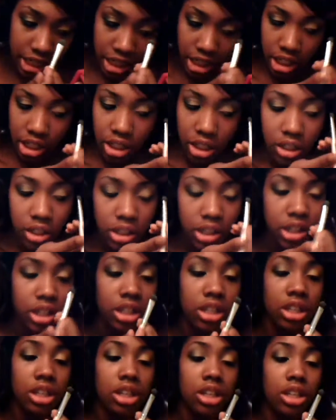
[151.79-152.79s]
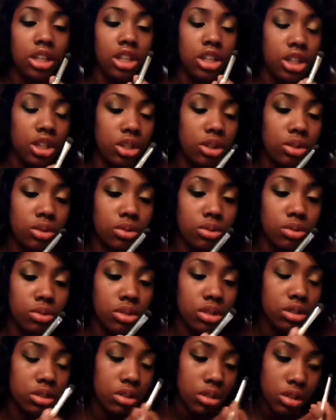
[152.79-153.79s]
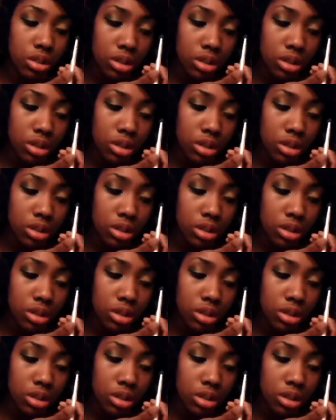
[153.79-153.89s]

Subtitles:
didn't use